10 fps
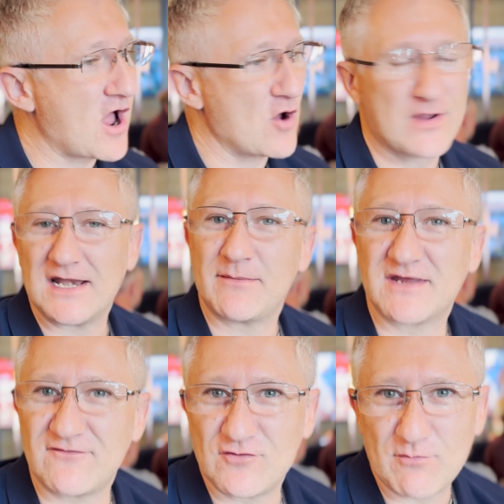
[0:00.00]
Okay, let me
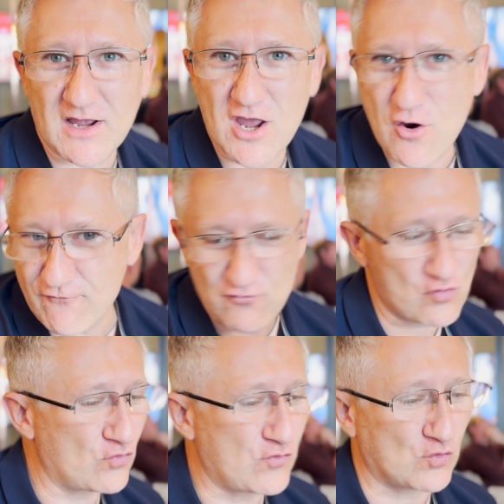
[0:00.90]
give you my overall
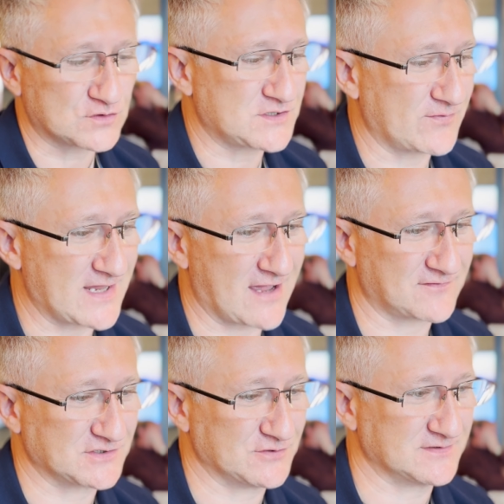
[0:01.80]
thoughts on the
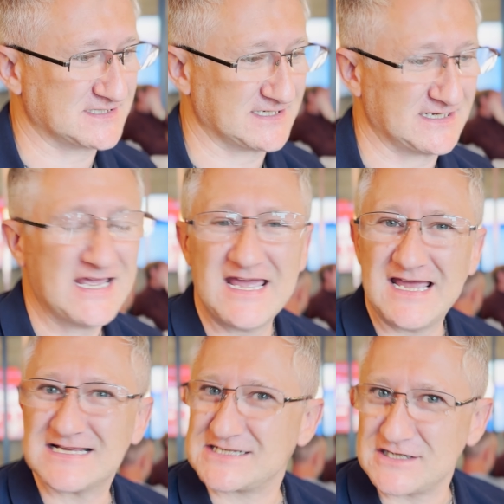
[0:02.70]
afternoon tea.
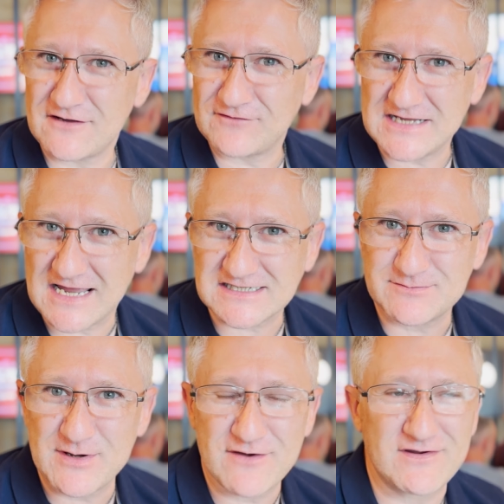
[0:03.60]
It's a lovely
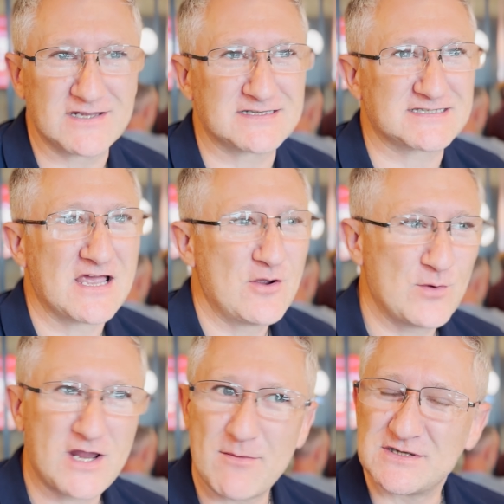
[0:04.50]
experience. We're
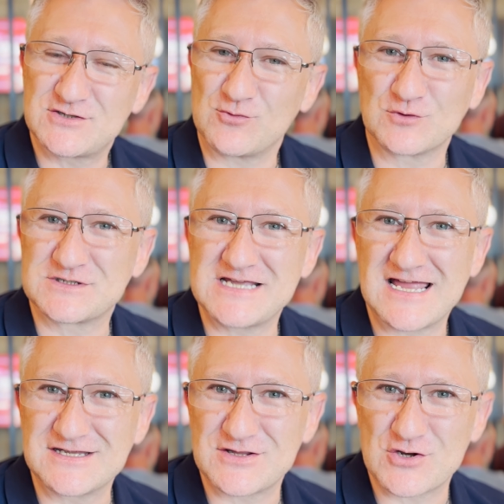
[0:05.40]
coming towards the
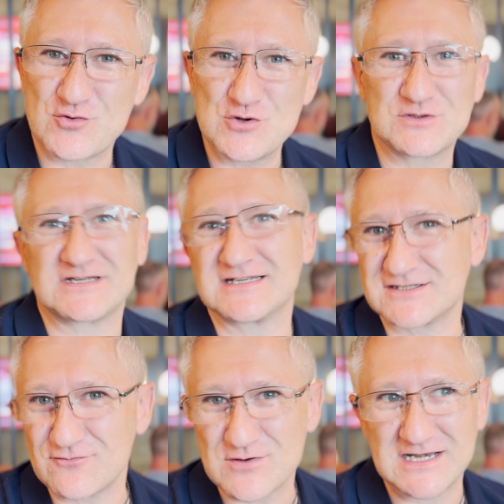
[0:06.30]
end of the cruise, and it's a
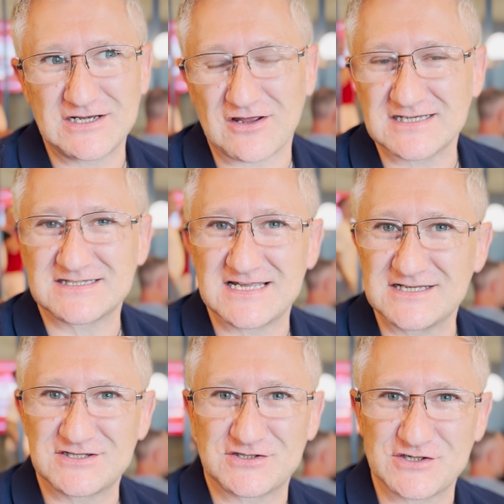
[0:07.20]
really nice thing
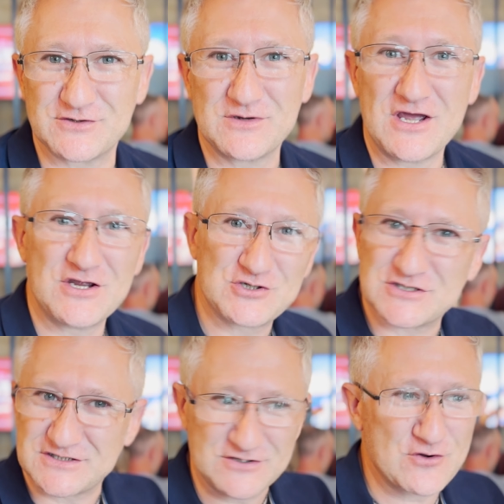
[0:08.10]
to do just
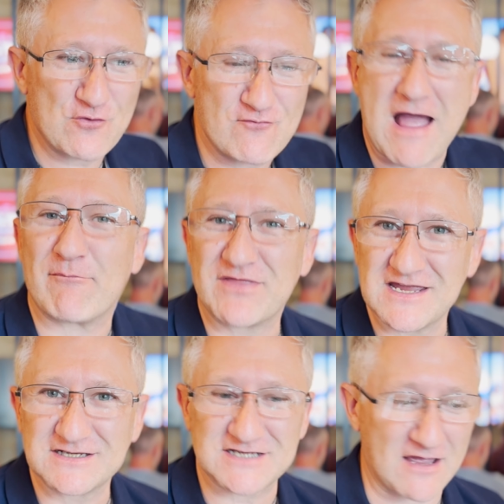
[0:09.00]
to wrap
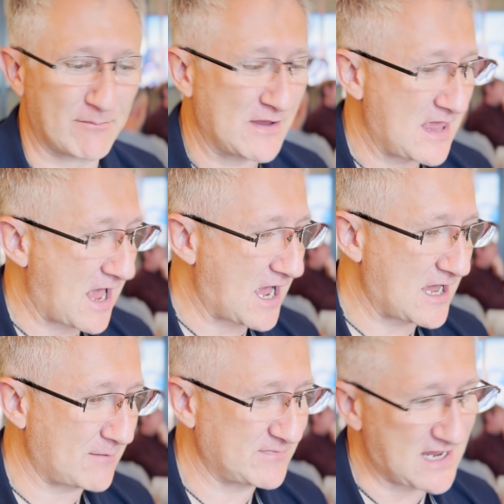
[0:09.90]
things up.
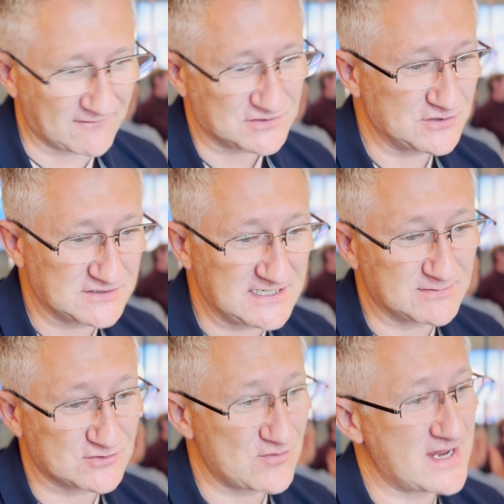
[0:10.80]
The afternoon tea was
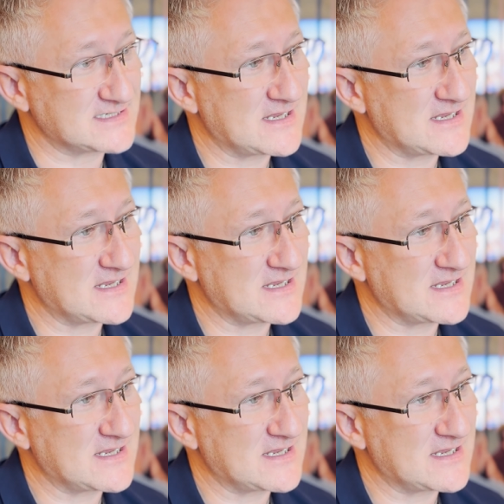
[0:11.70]
great.